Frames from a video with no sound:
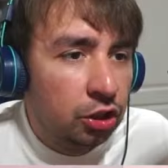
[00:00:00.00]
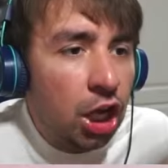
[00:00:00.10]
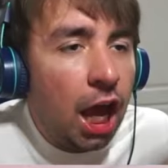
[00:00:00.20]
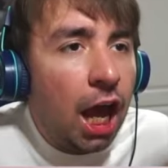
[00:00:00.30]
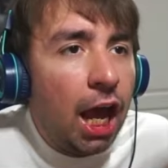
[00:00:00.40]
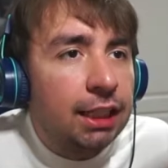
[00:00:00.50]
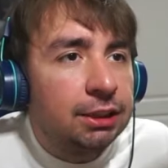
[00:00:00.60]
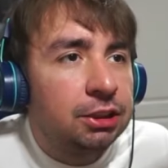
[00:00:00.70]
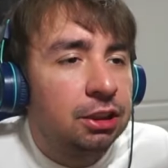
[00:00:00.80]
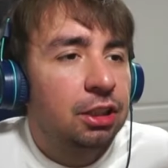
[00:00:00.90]

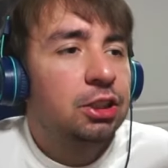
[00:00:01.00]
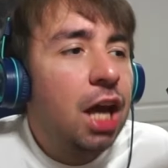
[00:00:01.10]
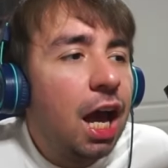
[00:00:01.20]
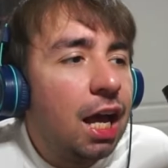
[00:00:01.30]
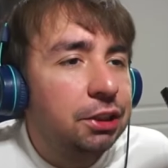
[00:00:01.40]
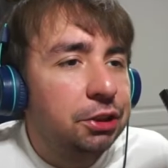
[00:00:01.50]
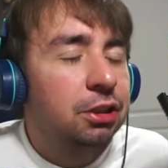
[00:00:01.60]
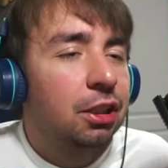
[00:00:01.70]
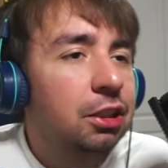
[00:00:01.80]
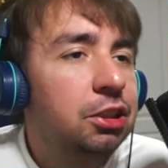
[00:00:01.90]
Yes! yes!
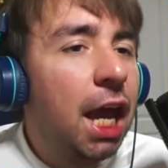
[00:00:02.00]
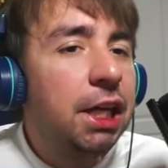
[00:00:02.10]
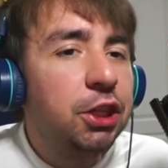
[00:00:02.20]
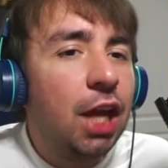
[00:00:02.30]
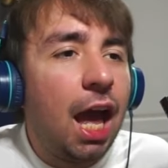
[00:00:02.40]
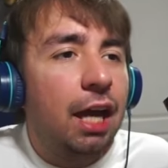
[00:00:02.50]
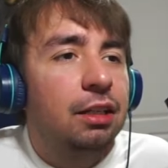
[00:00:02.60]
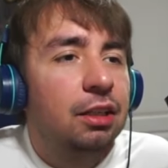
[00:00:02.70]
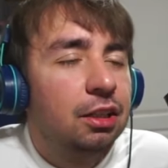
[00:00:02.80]
Take that!